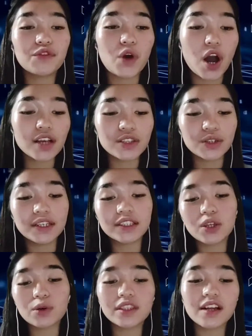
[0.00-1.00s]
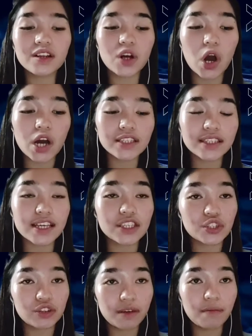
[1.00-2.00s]
of cost, so the total cost
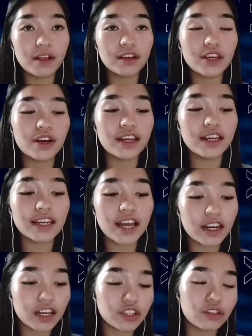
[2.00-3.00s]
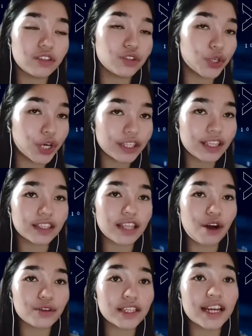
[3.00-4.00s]
is 3,930,000.
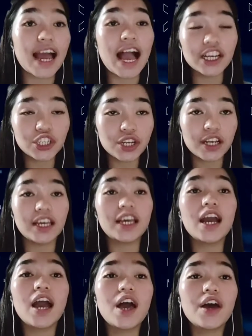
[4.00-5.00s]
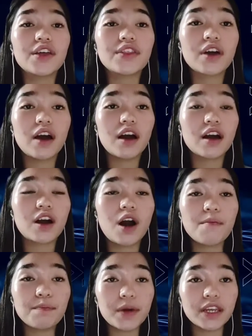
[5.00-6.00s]
Actually, the
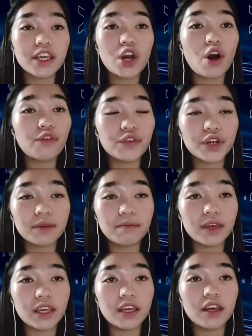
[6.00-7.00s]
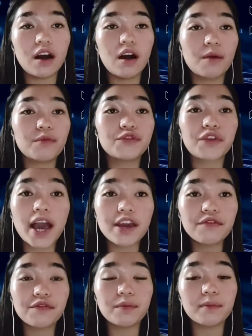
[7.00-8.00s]
company offered me
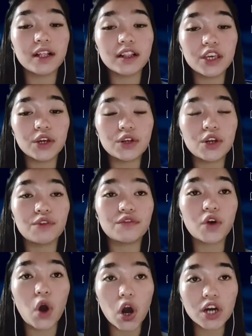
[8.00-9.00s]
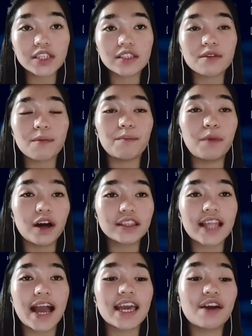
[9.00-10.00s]
5 million of cost,
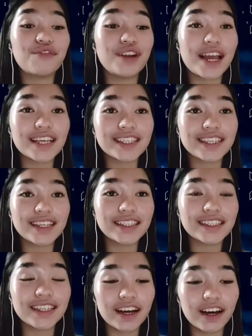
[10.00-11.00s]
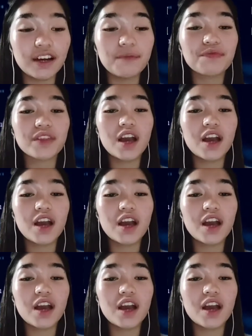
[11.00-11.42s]
but I have lessened the